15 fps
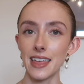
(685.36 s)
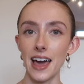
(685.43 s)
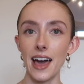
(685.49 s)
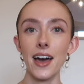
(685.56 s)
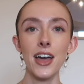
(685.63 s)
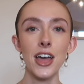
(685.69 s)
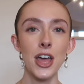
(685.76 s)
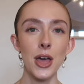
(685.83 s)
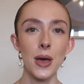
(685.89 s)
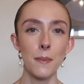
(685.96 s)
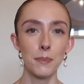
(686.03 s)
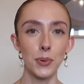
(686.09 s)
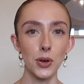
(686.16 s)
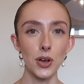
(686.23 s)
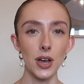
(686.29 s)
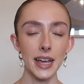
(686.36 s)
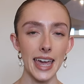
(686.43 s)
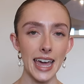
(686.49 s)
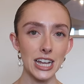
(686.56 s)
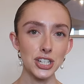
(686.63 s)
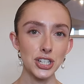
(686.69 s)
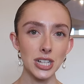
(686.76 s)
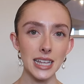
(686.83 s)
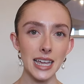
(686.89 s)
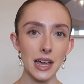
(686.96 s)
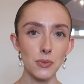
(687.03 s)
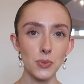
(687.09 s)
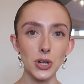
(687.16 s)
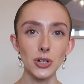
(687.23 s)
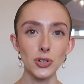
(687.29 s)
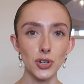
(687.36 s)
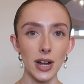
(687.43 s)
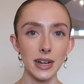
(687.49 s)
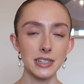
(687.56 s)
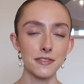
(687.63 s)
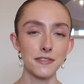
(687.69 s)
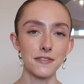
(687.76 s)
that. But occasionally I will try to